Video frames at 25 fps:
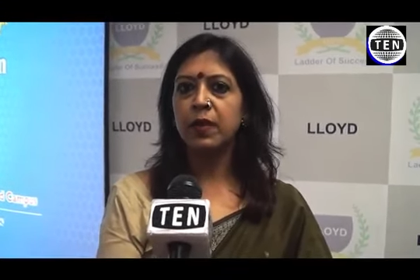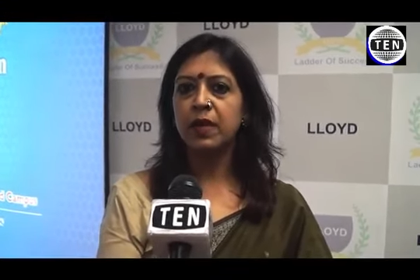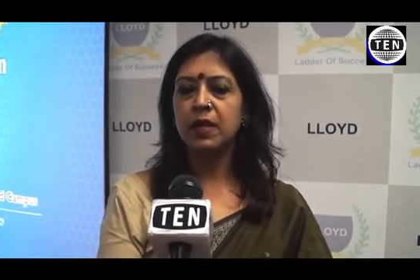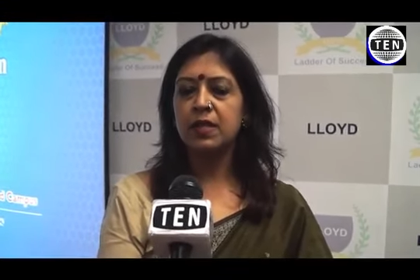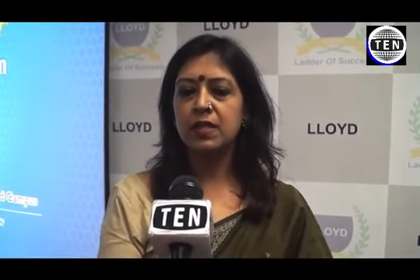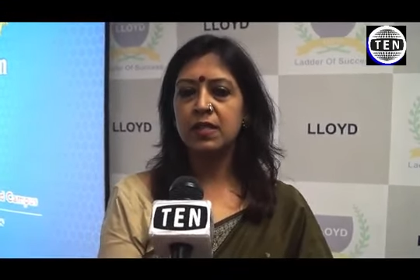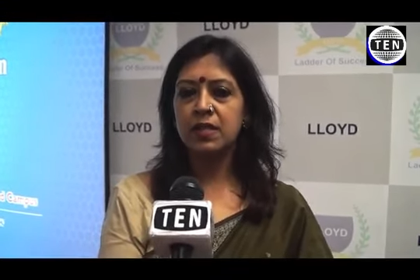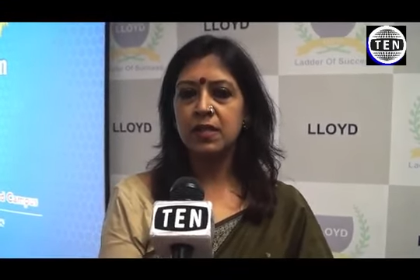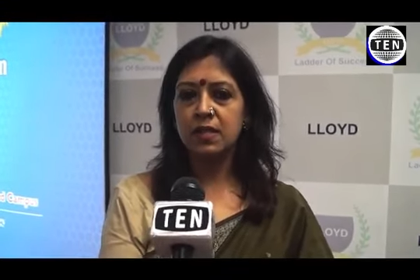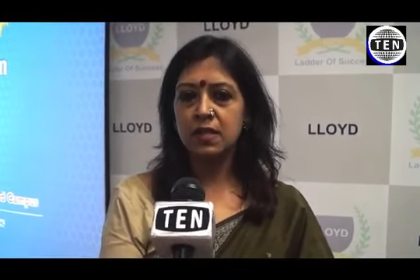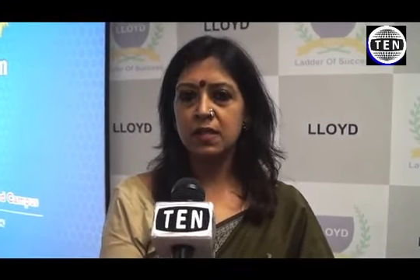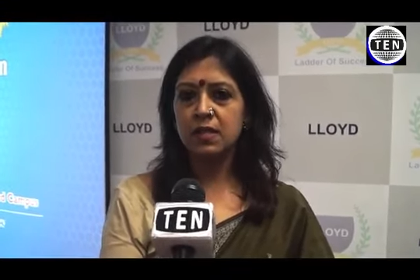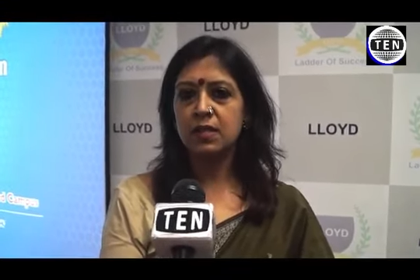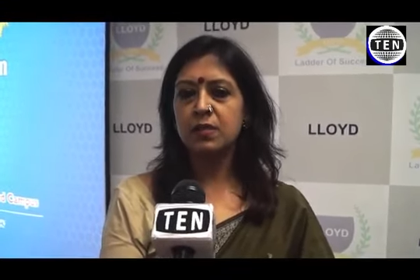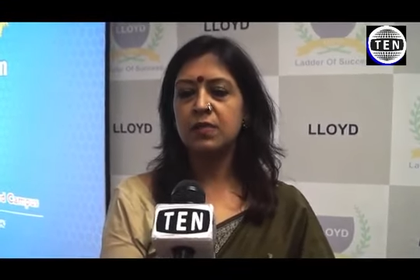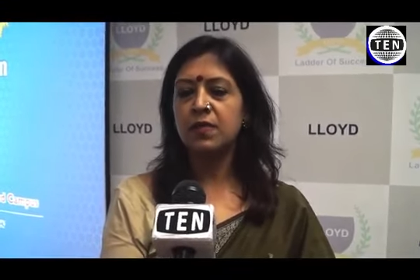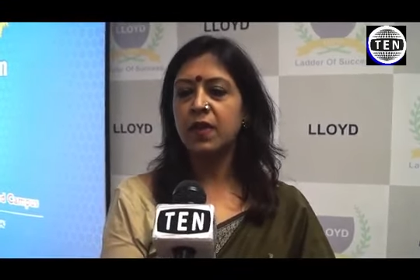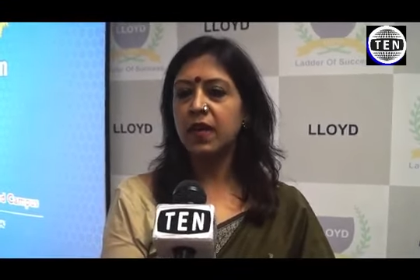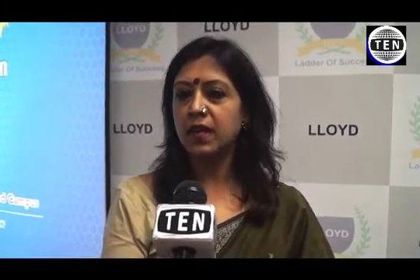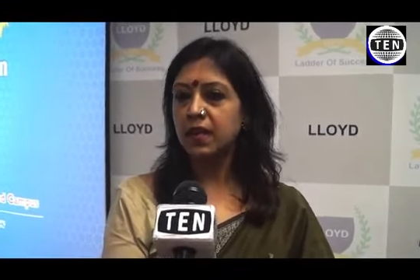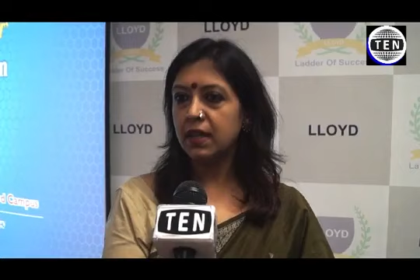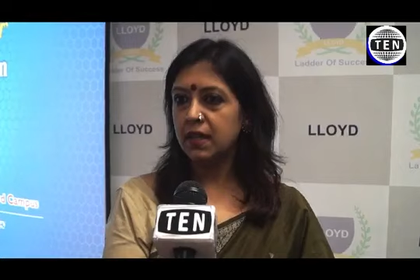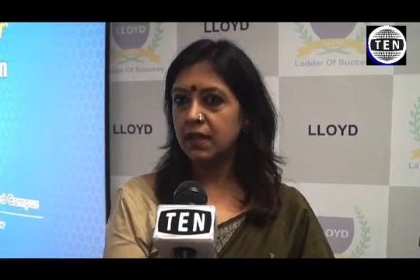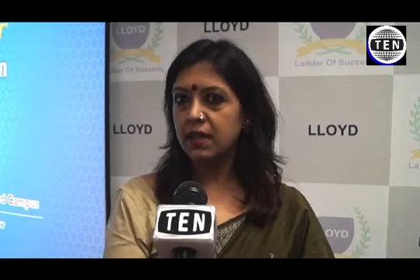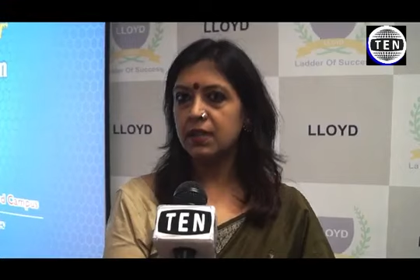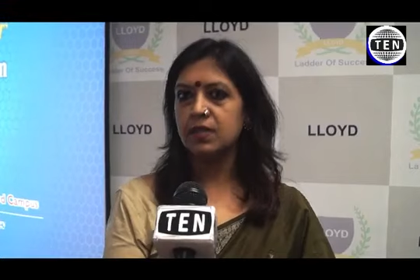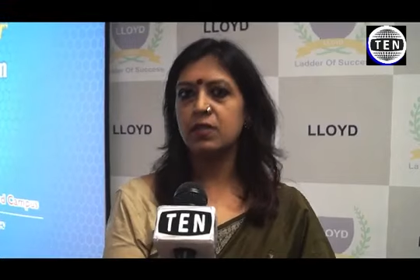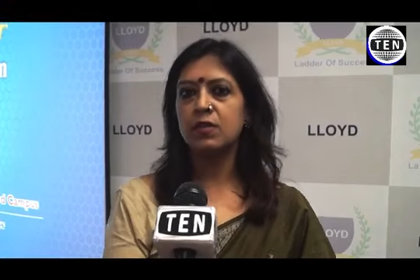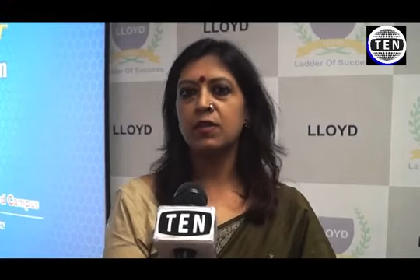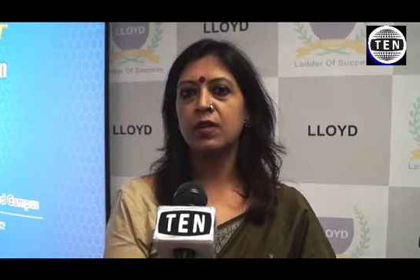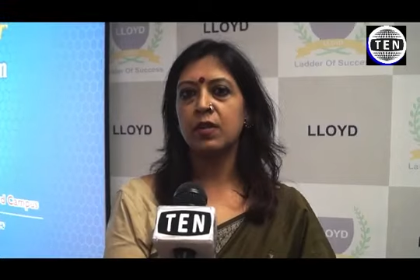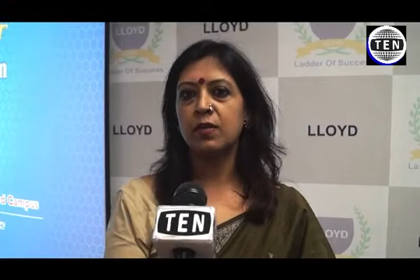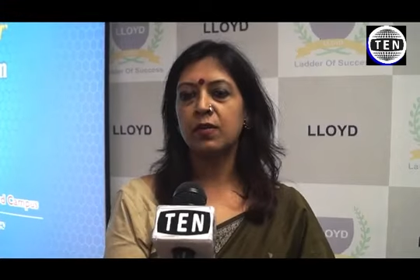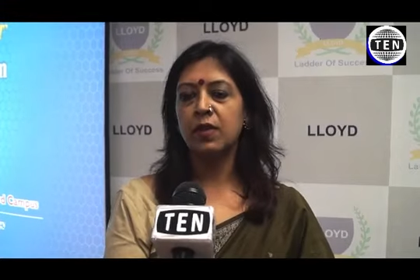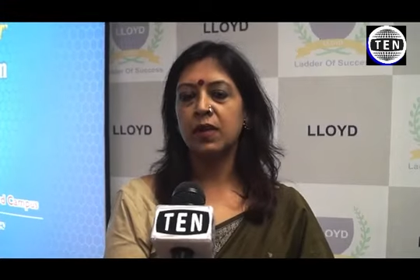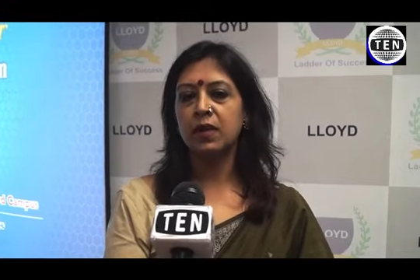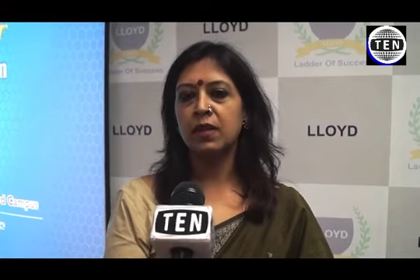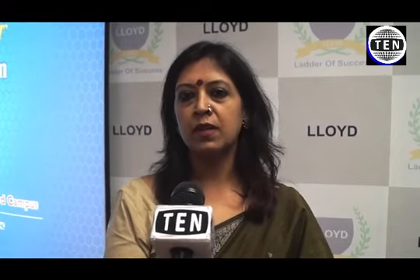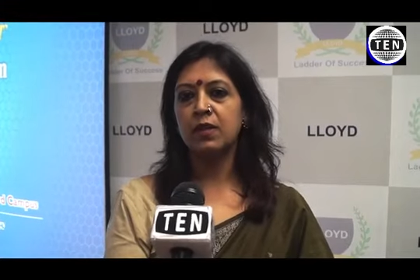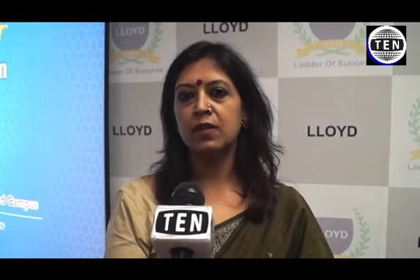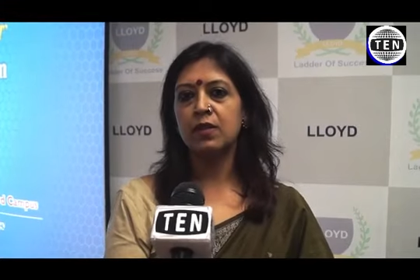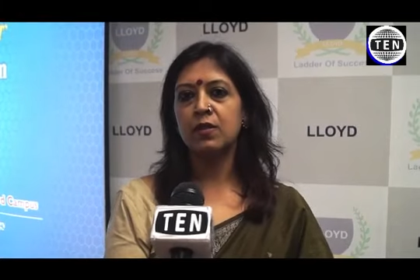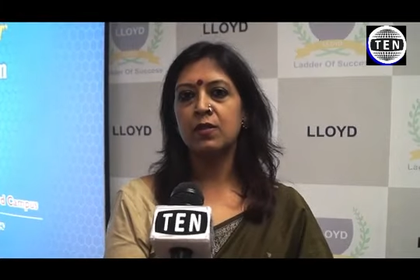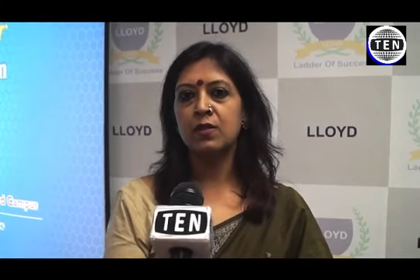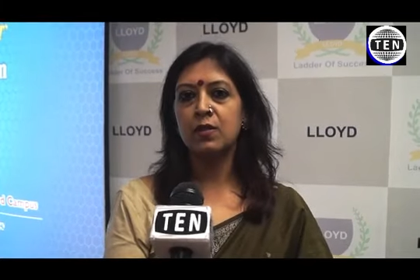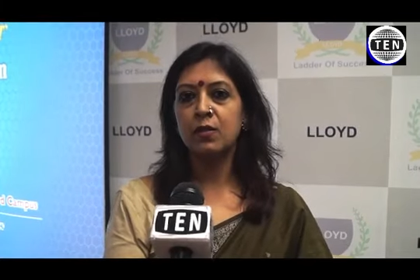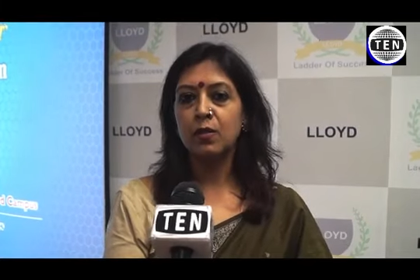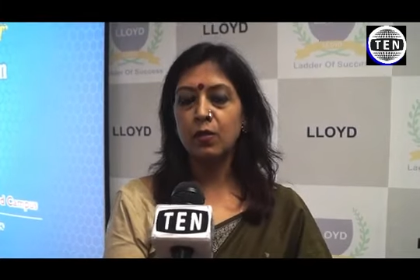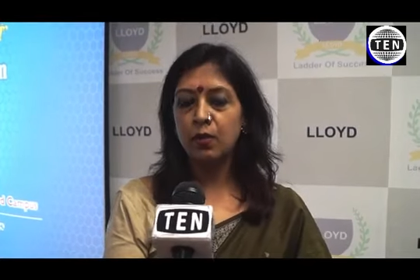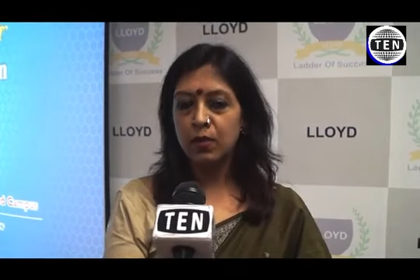because this is one industry where there
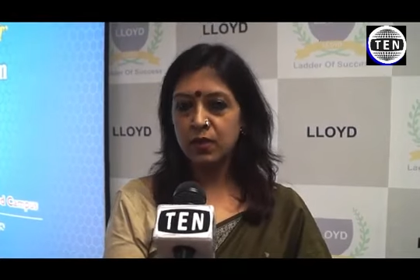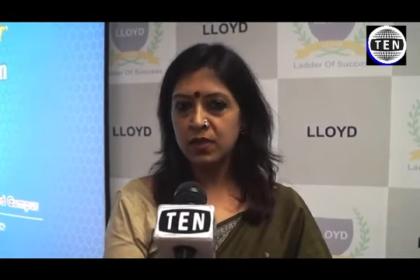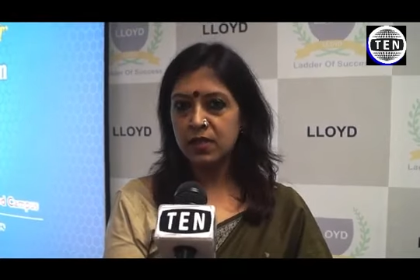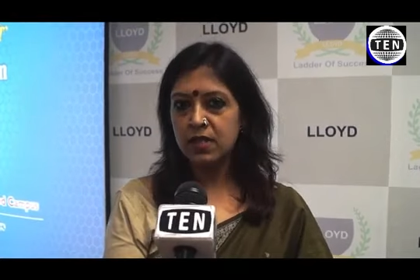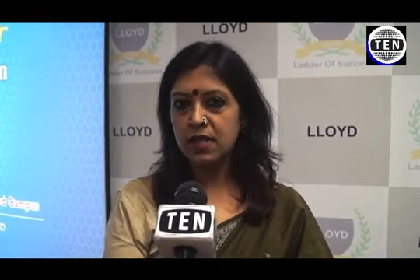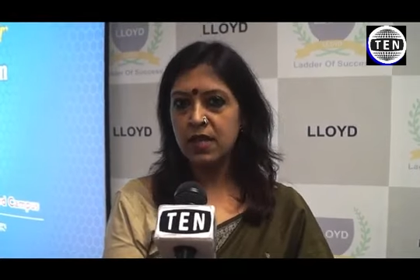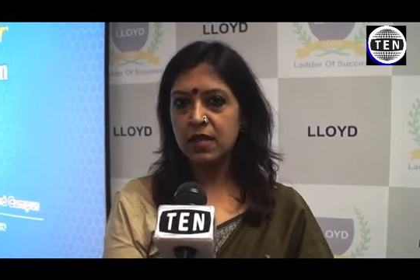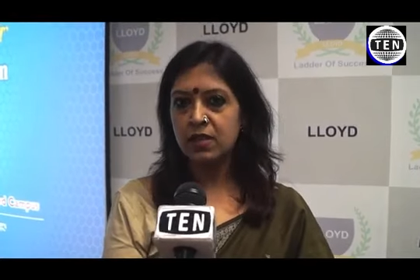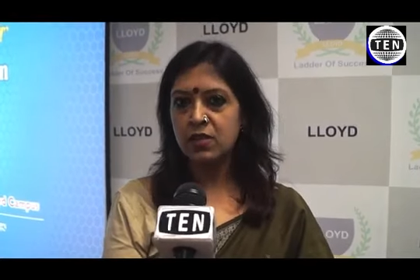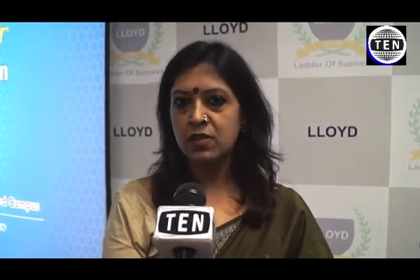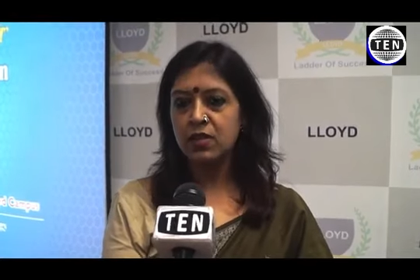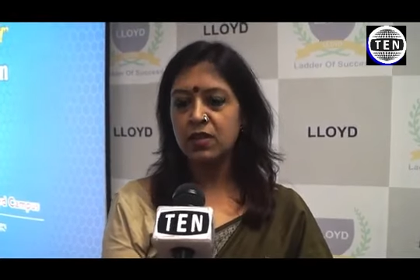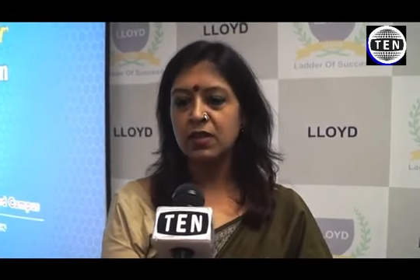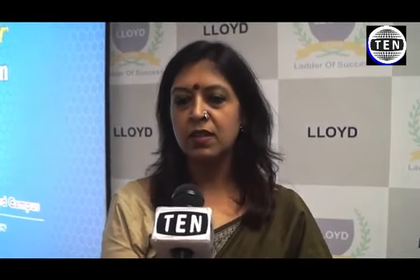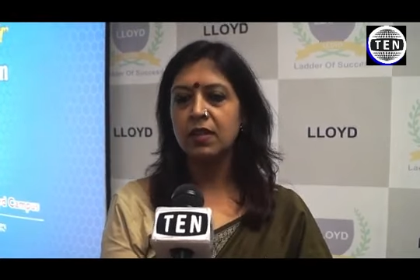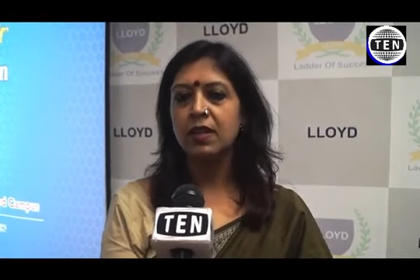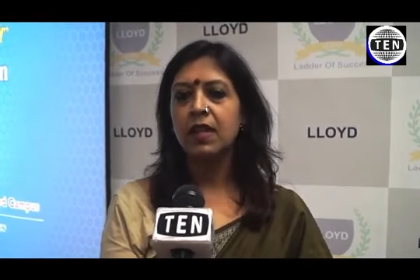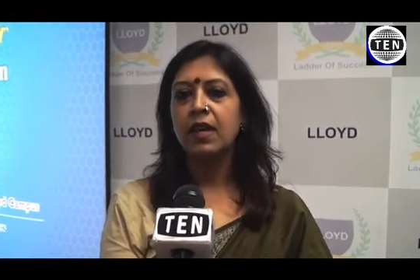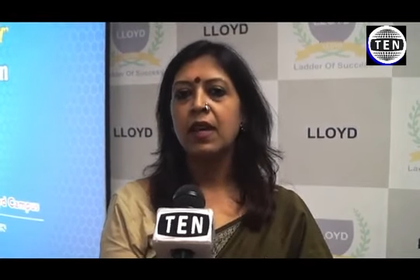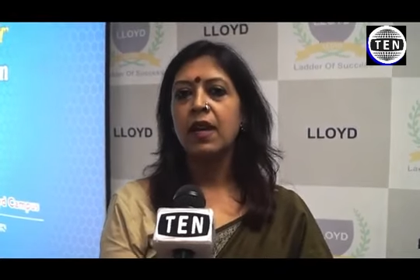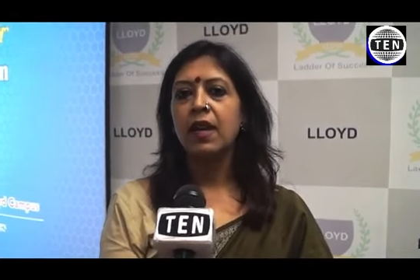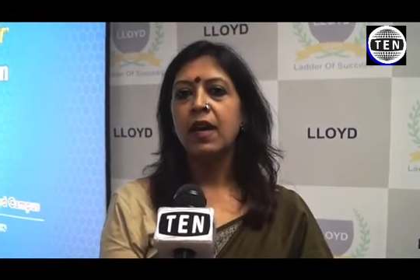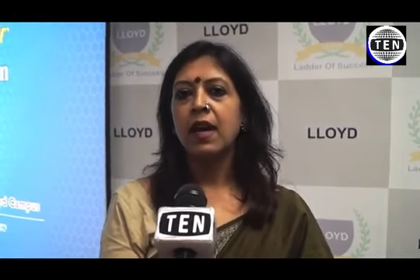is no recession,